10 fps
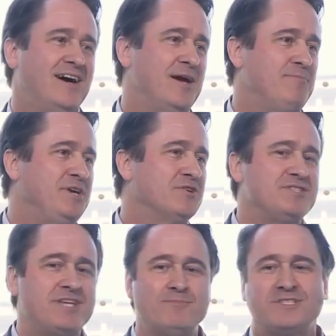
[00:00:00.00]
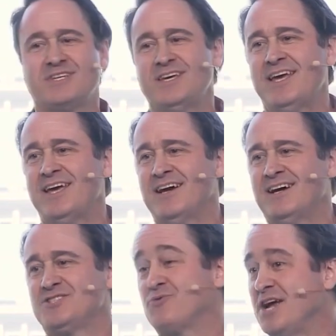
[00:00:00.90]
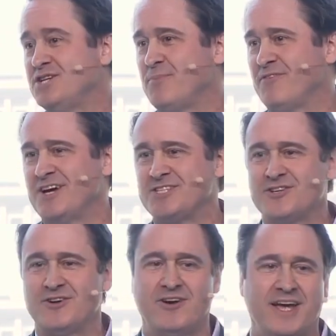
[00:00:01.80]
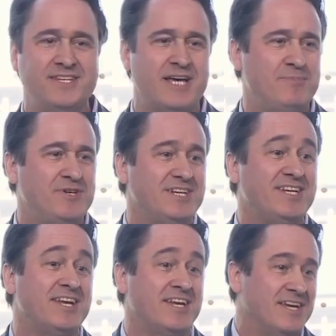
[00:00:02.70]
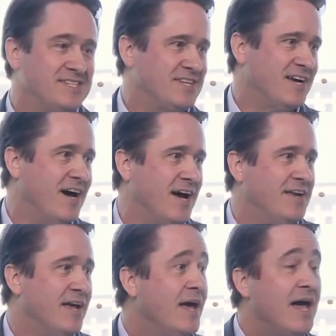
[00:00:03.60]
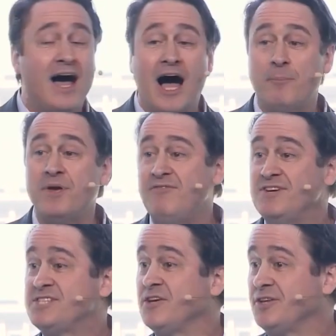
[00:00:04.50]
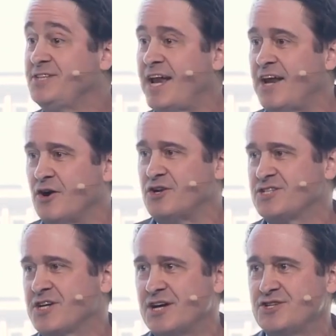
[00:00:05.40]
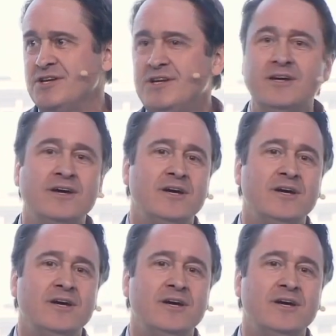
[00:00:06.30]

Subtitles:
I'm Peter Zemsky, a strategy professor and deputy dean at INSEAD. I'll be facilitating our discussion,